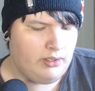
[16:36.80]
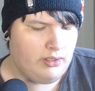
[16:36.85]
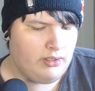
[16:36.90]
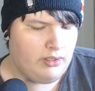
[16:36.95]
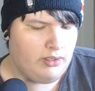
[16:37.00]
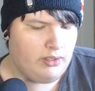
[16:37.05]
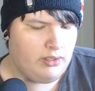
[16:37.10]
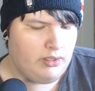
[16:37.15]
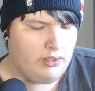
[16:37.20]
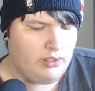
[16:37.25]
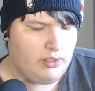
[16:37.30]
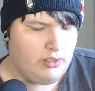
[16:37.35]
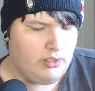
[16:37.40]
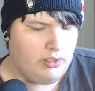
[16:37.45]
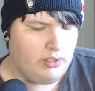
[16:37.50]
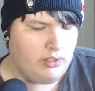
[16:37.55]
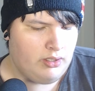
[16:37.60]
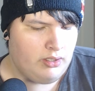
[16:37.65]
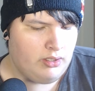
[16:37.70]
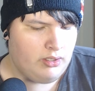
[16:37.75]

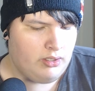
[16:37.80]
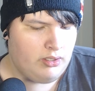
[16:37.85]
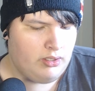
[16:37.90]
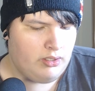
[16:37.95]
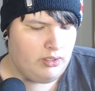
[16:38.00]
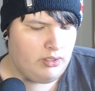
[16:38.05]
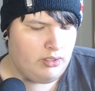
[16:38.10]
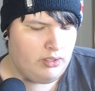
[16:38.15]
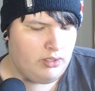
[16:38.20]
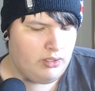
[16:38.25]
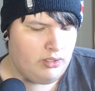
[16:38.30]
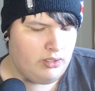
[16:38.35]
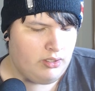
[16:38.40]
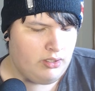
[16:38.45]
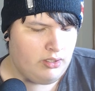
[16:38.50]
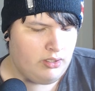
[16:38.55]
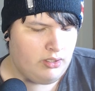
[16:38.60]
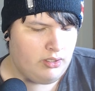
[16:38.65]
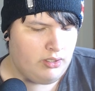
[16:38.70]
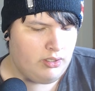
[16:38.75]

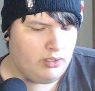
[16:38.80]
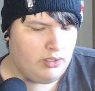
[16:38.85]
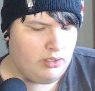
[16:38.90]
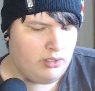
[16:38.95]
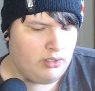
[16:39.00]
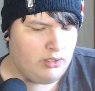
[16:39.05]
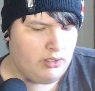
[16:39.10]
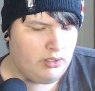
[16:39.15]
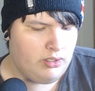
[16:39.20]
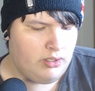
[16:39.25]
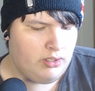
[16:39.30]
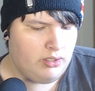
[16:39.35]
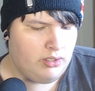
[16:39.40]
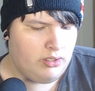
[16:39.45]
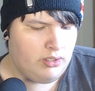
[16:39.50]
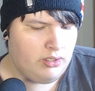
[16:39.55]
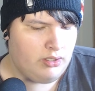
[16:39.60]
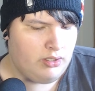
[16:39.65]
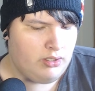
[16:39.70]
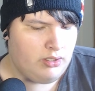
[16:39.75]

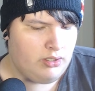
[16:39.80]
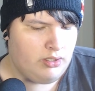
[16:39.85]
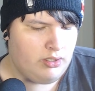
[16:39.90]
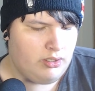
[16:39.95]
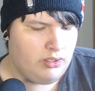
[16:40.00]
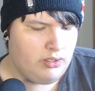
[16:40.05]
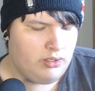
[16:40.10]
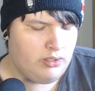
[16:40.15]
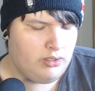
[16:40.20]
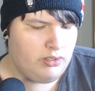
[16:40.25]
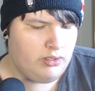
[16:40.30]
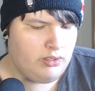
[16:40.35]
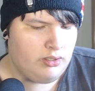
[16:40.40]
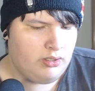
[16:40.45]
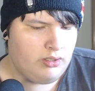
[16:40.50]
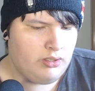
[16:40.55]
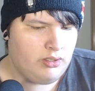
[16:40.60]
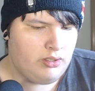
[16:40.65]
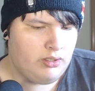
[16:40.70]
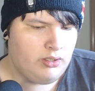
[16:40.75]

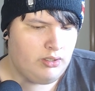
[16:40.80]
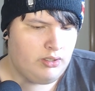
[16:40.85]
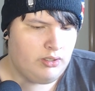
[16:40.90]
Nobody speaks.